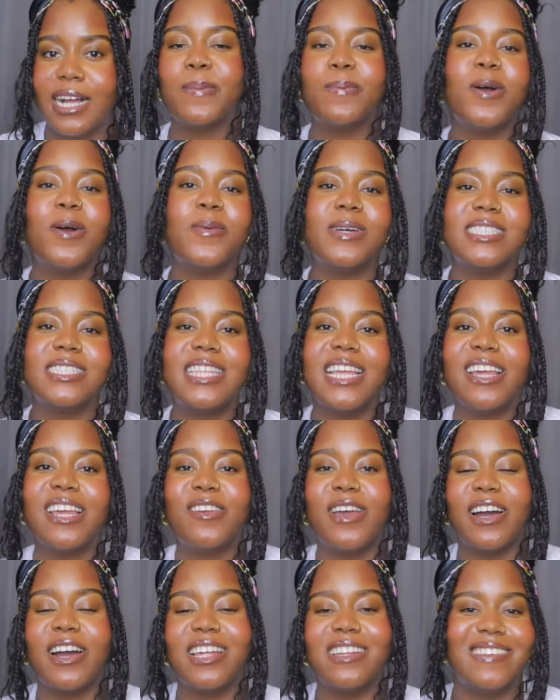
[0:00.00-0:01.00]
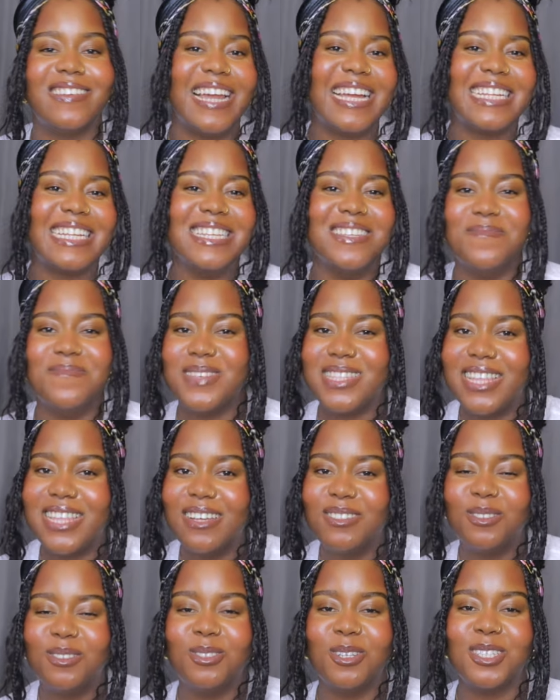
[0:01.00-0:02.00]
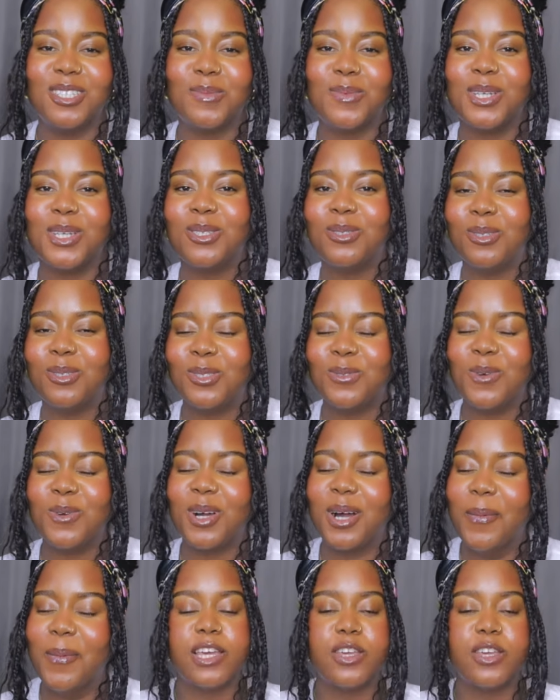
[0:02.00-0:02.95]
People always think you're kind of like limited to just be a social worker.